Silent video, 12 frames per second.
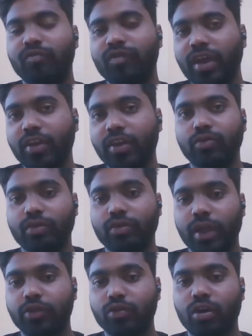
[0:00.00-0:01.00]
when you
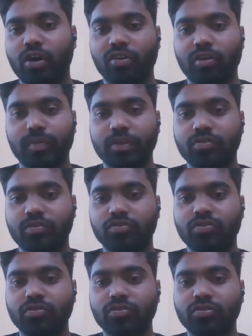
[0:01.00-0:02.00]
try to cover up these
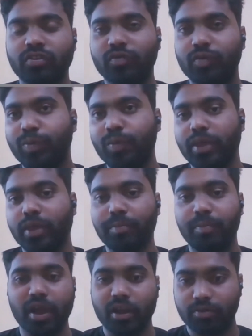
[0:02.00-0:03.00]
questions, it will make a
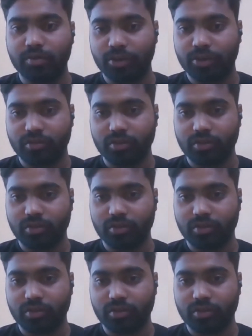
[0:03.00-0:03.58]
bad impression.